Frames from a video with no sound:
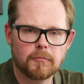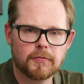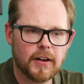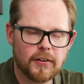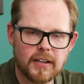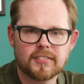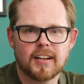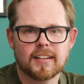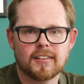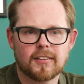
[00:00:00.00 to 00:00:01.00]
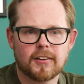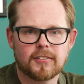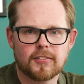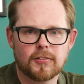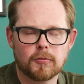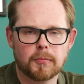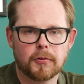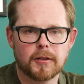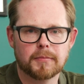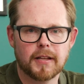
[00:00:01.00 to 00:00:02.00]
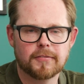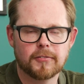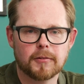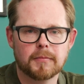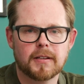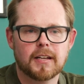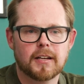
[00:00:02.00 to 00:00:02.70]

very excited to launch this new reporting platform.